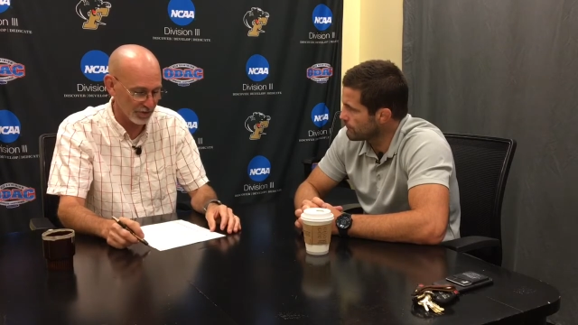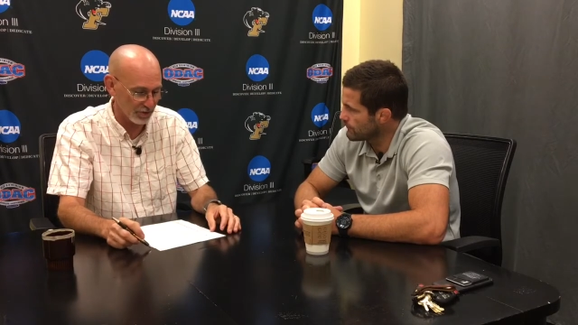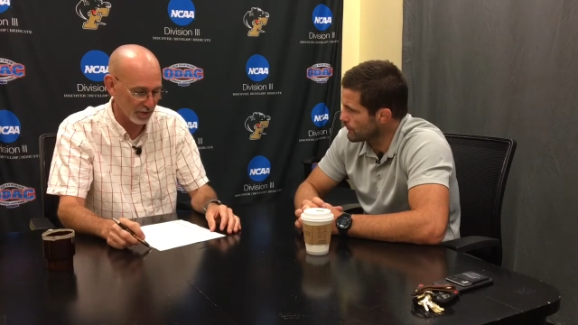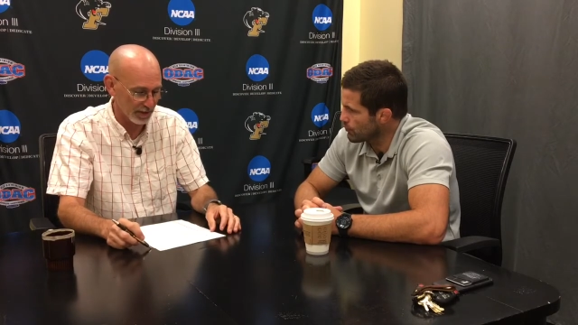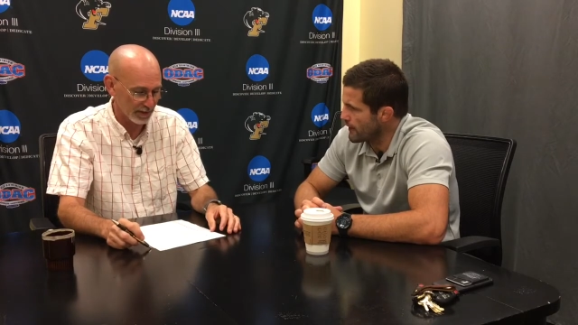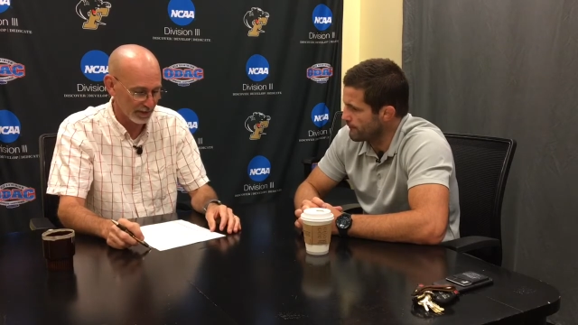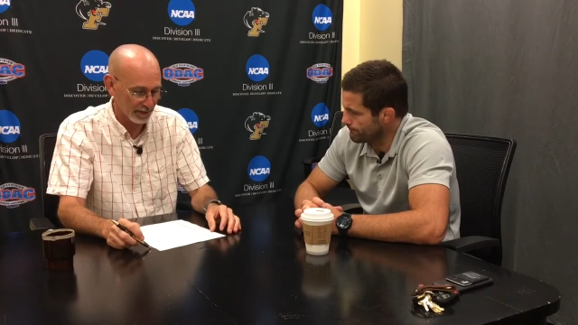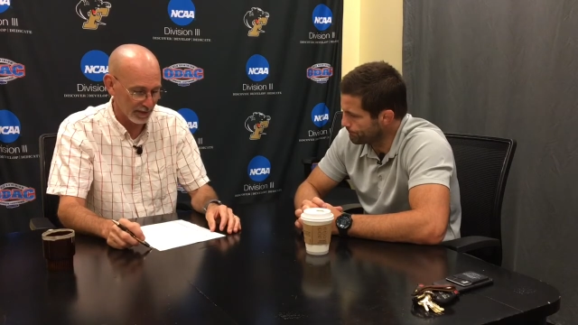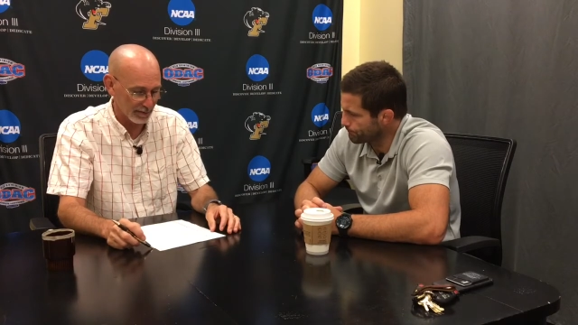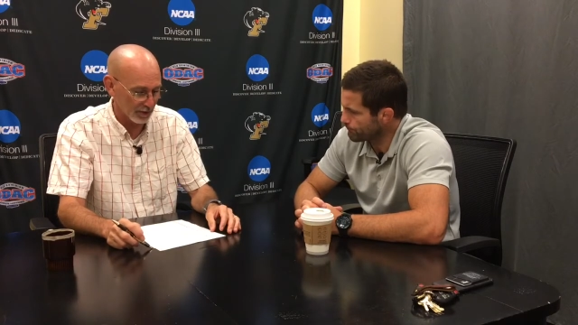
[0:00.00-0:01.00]
Speaker 1: So, right.
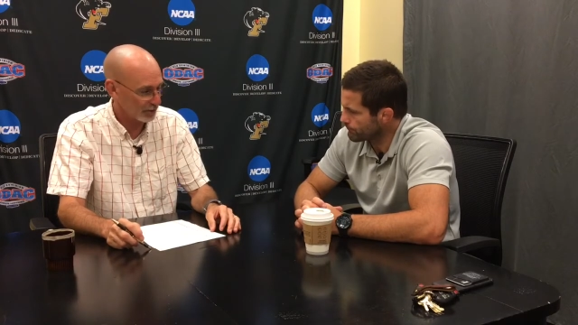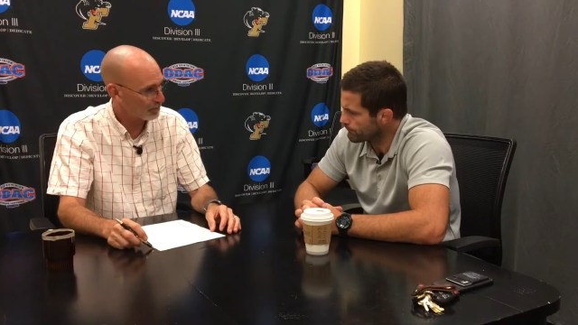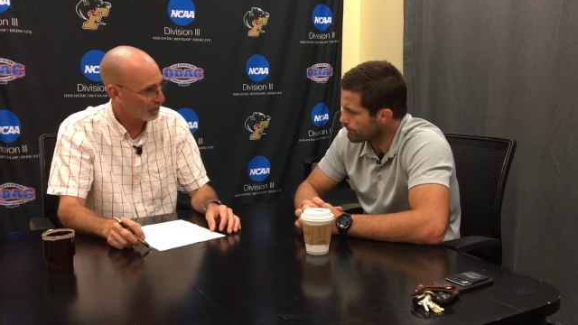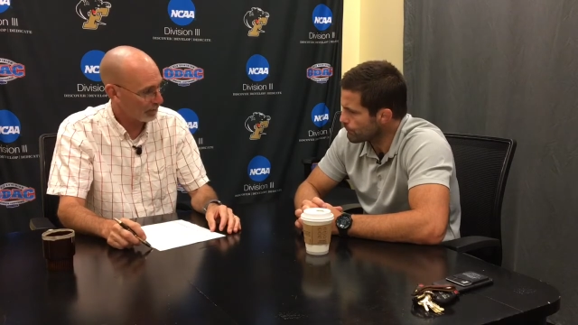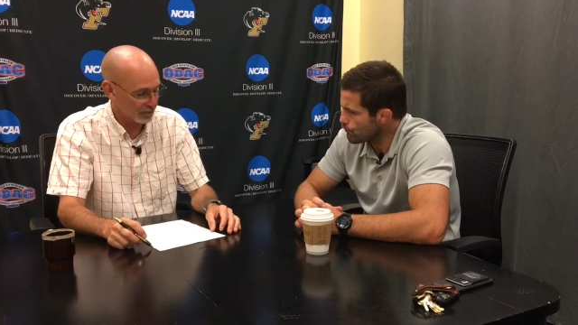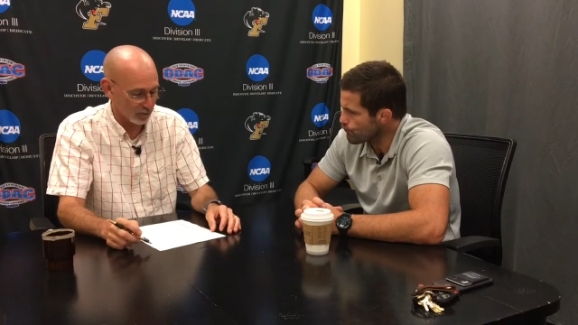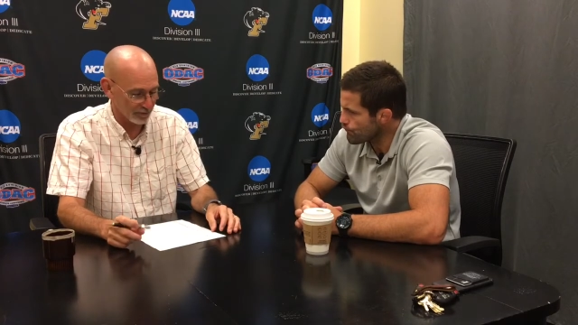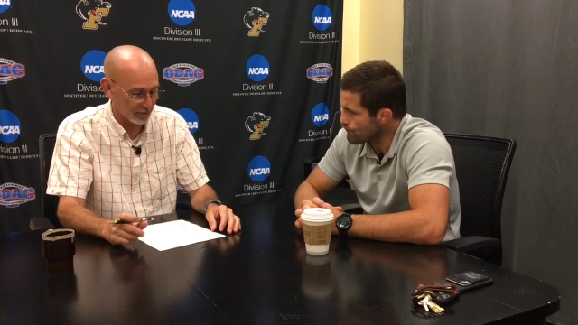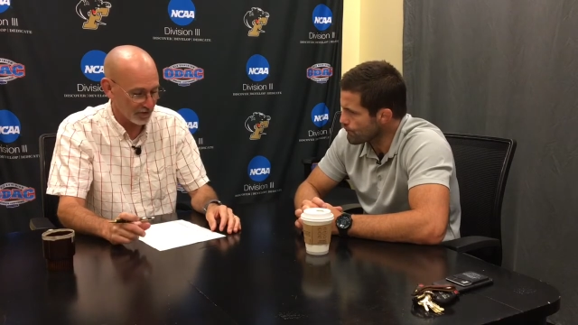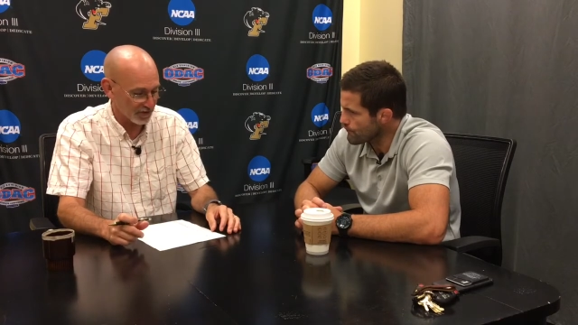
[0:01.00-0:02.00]
Uh, all right, let's bump up to
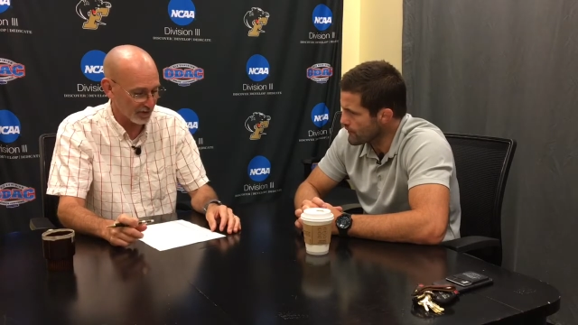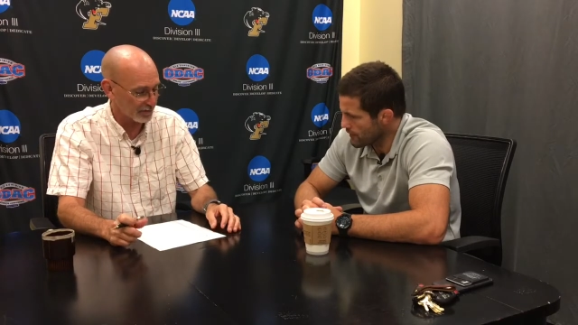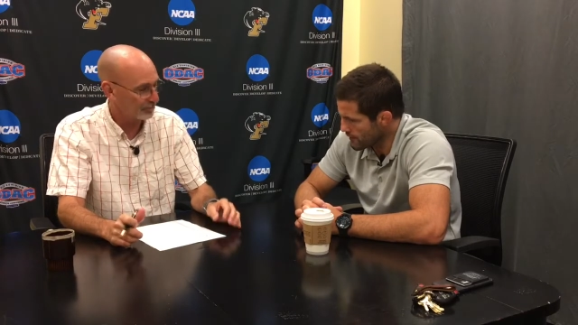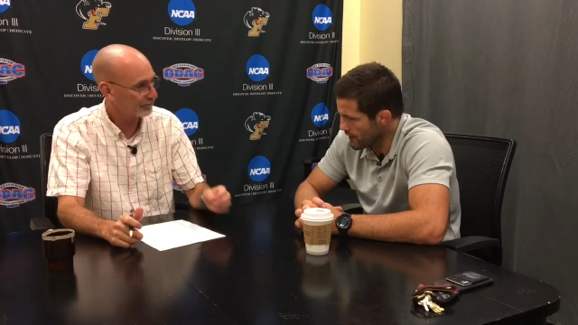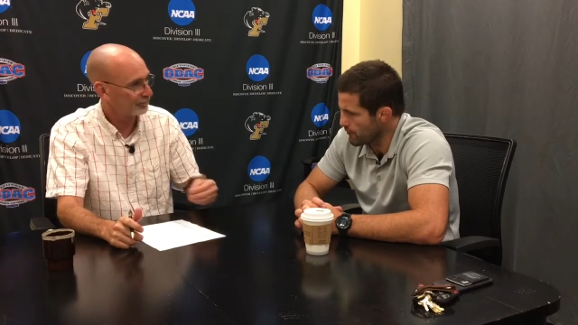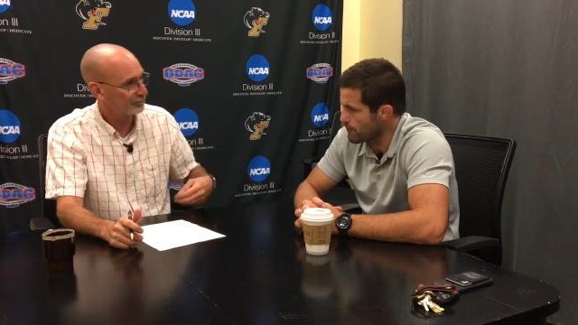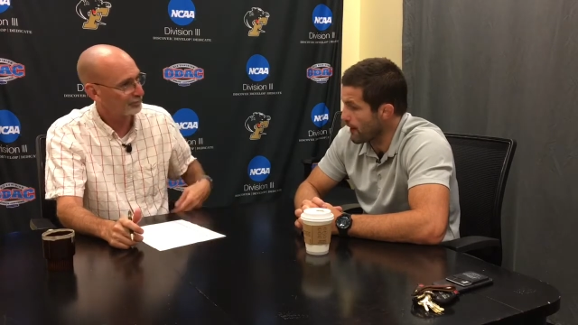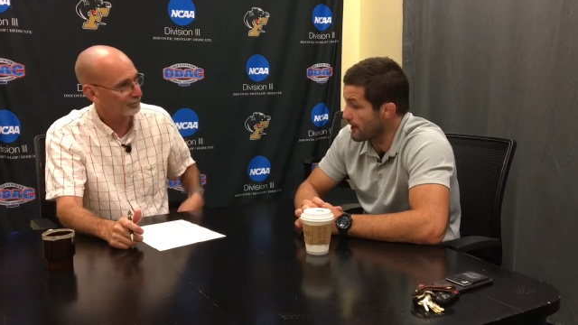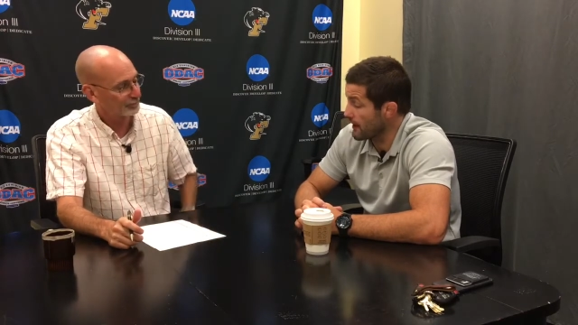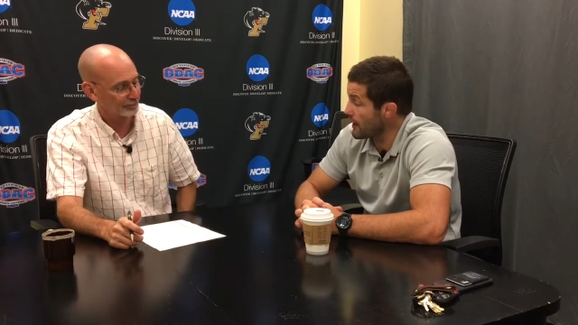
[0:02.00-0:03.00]
157.
Speaker 2: Yep, we
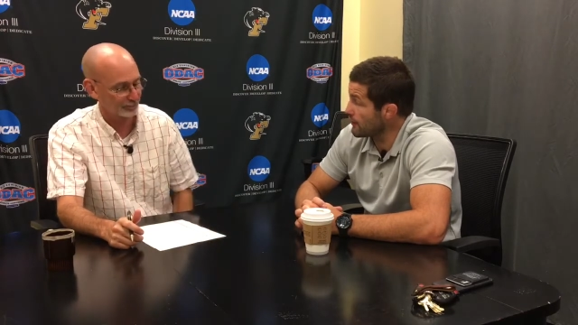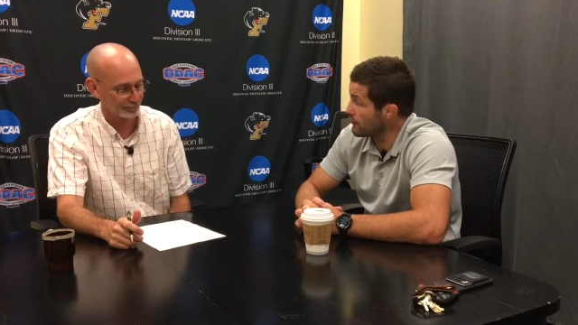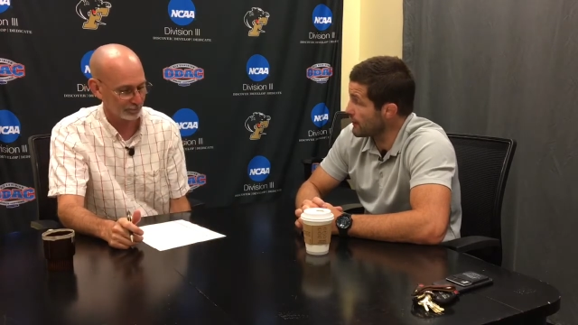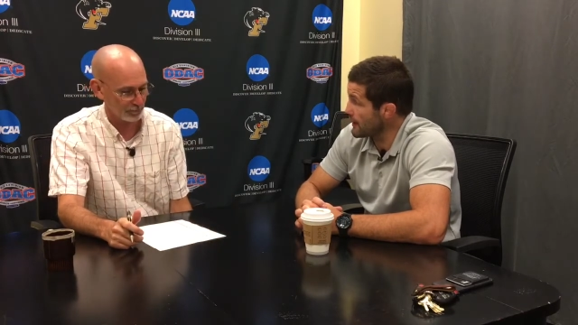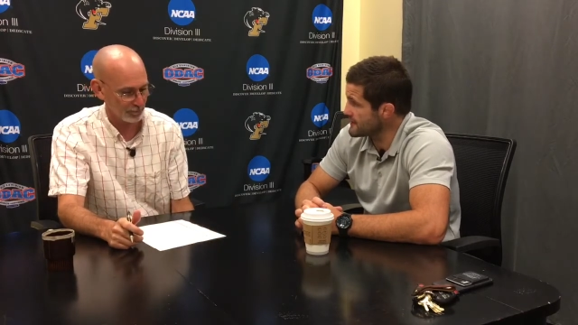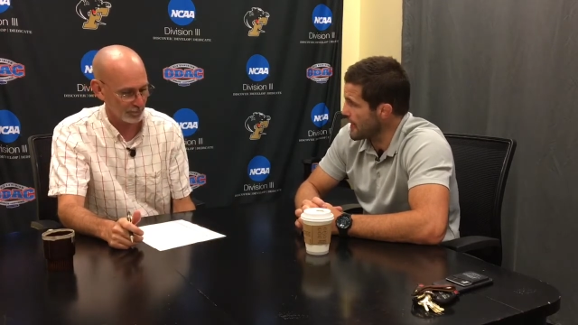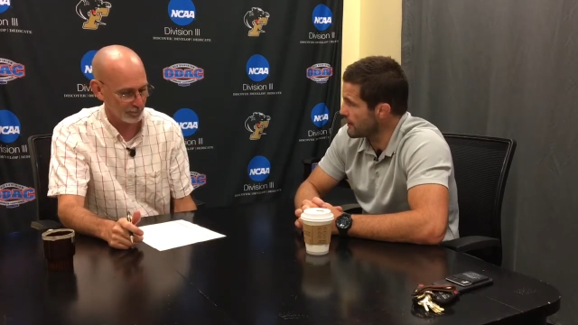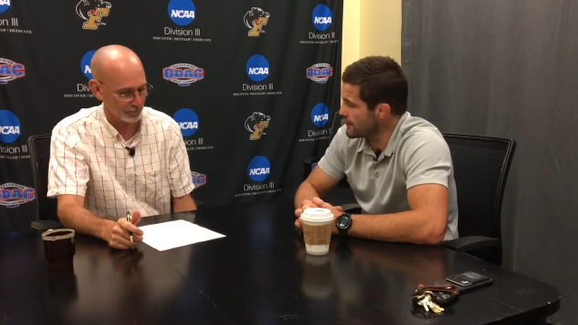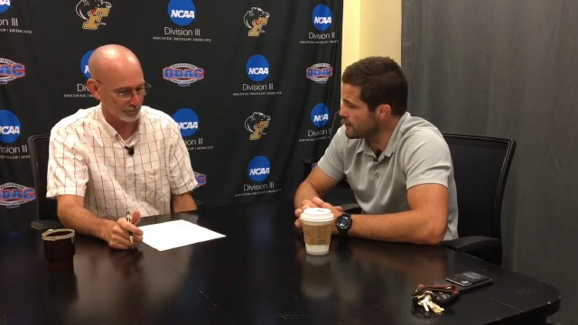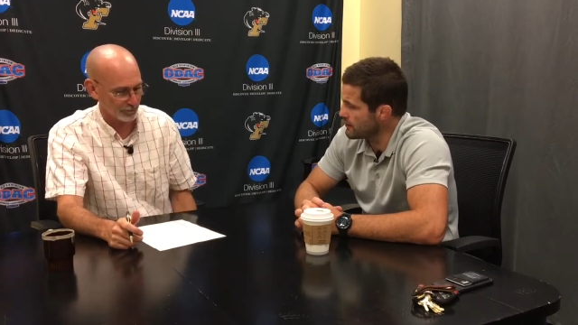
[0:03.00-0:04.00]
brought in a lot of a lot of
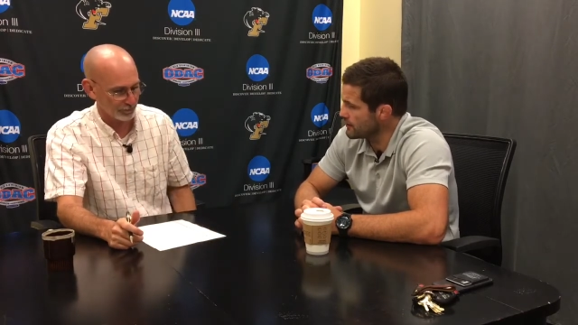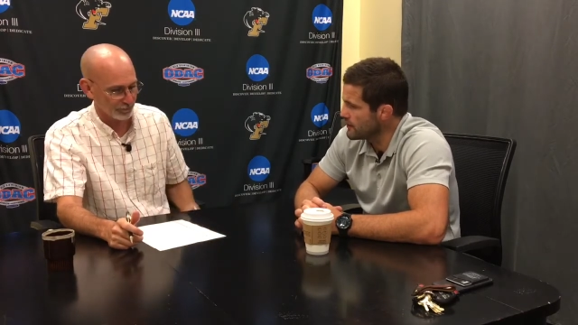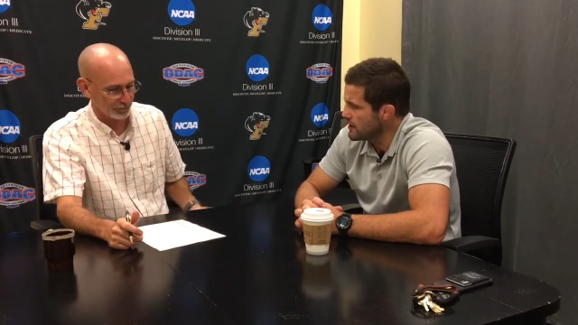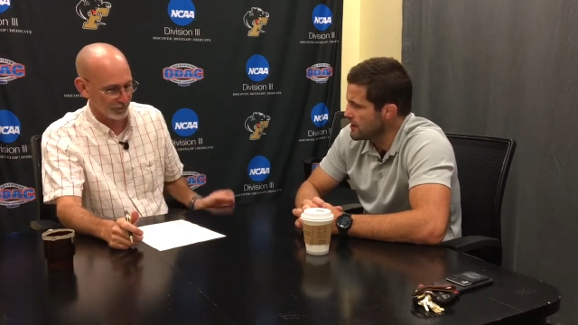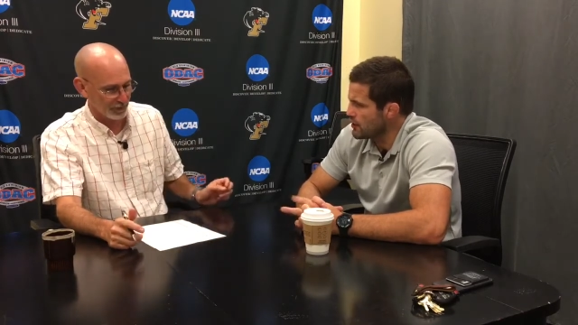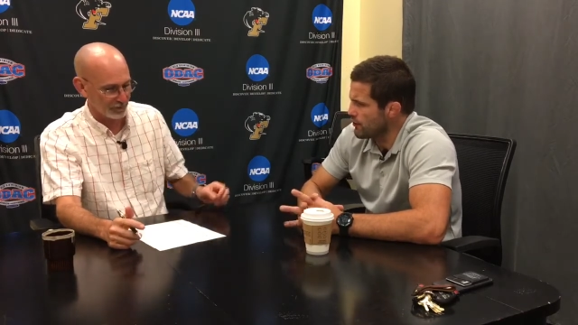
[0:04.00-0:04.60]
talent here, and you know,